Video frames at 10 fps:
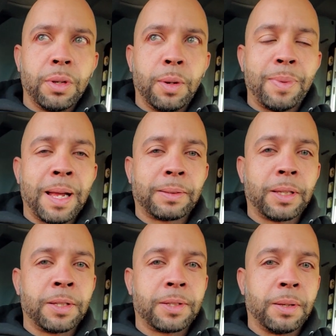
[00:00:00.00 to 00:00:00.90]
about
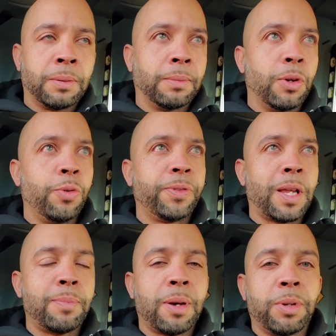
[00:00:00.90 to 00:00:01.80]
this, and hopefully
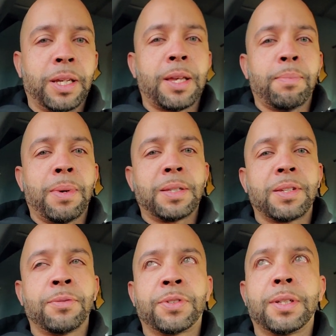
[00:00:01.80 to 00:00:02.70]
I'll be able to get
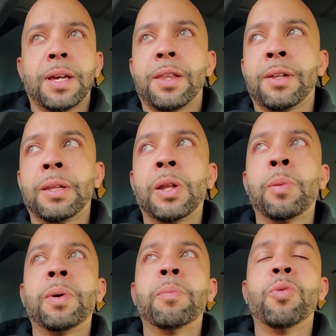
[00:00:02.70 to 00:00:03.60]
myself together a little
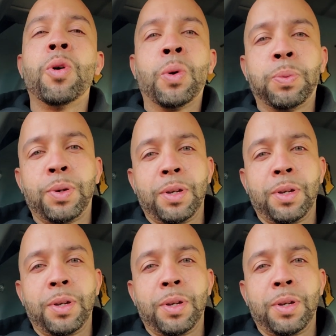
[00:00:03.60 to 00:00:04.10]
bit more